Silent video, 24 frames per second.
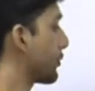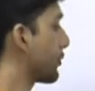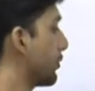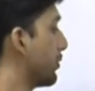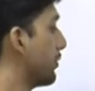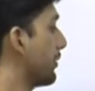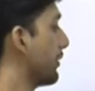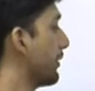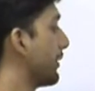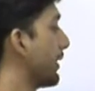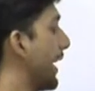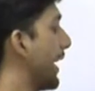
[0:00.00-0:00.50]

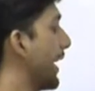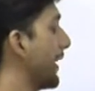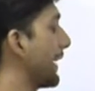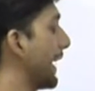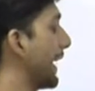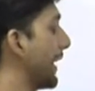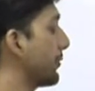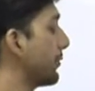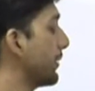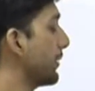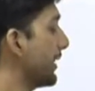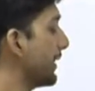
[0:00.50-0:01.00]
So I
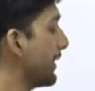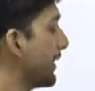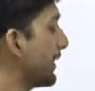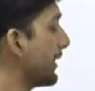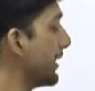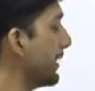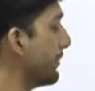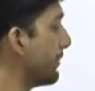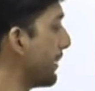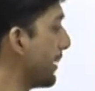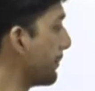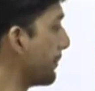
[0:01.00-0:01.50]
calculated
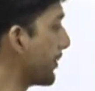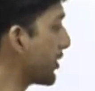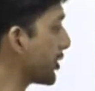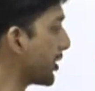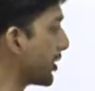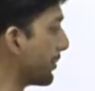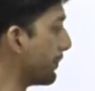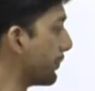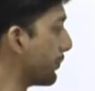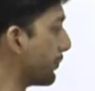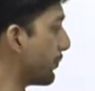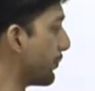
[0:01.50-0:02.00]
the
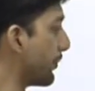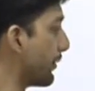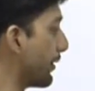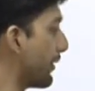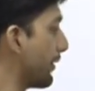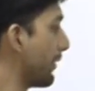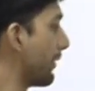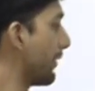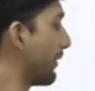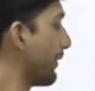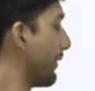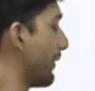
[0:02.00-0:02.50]
membership,
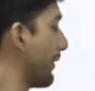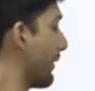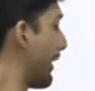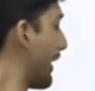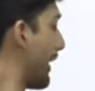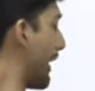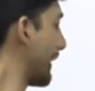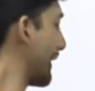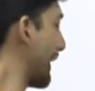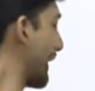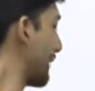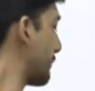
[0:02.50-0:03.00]

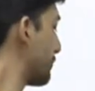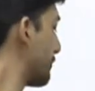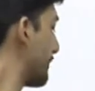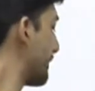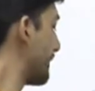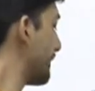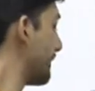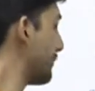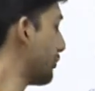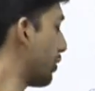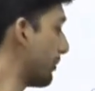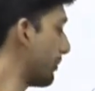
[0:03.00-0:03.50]
I
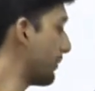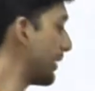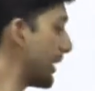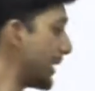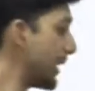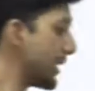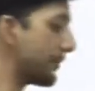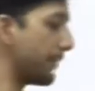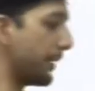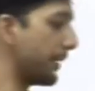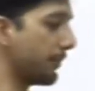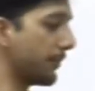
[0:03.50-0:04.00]
calculate the
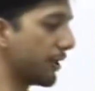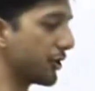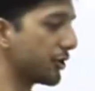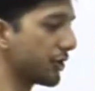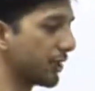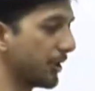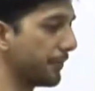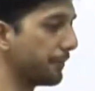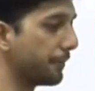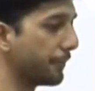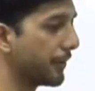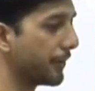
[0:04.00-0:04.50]
normalized
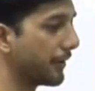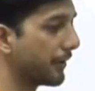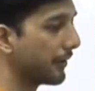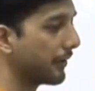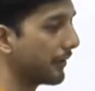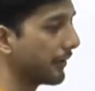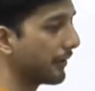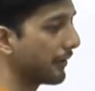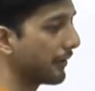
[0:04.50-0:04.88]
membership.